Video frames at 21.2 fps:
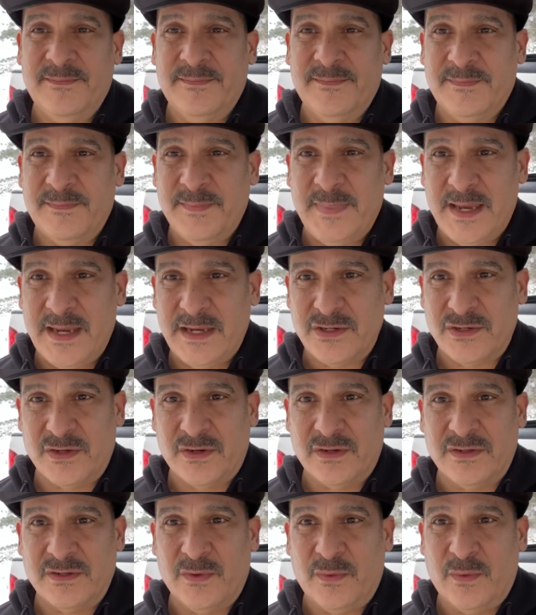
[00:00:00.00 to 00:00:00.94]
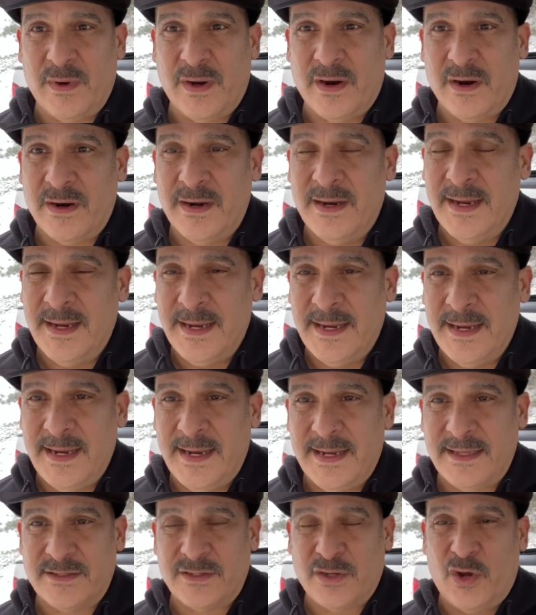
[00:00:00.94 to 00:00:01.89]
picture to where
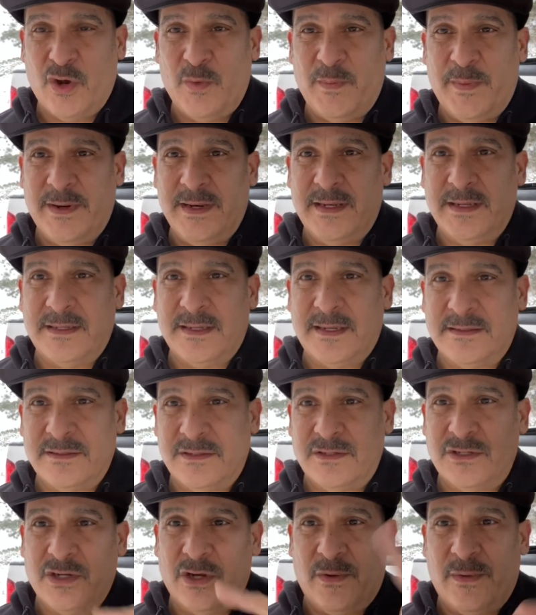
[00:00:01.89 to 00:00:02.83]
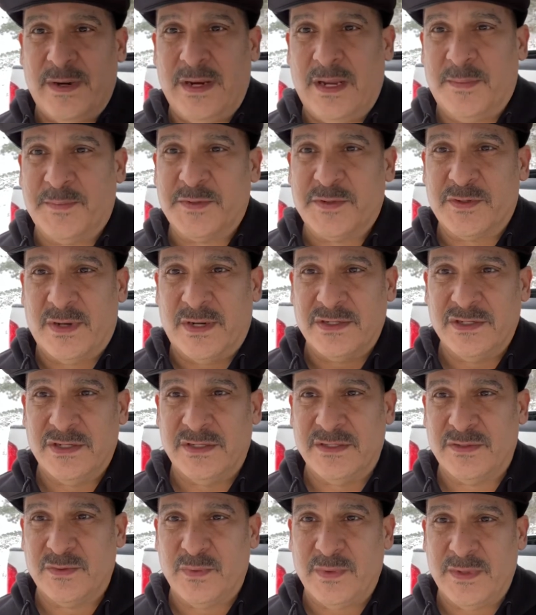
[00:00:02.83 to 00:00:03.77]
it's open it doesn't show any
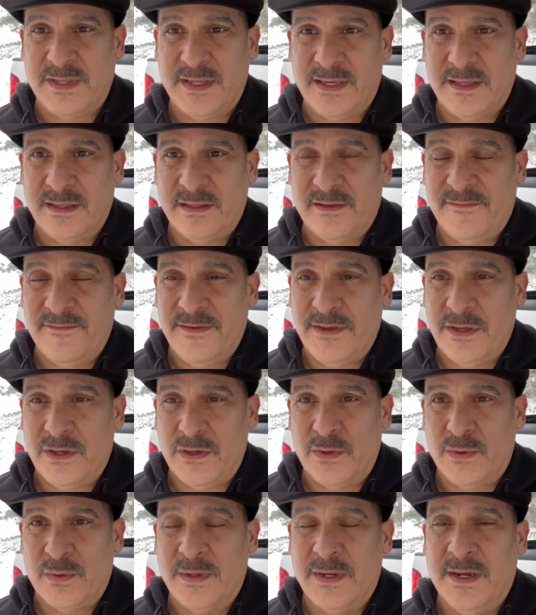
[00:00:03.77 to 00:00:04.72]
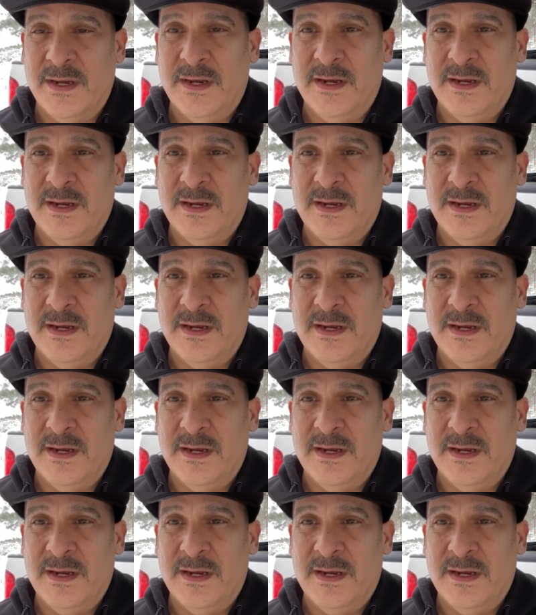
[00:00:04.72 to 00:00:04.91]
obstructions within the view.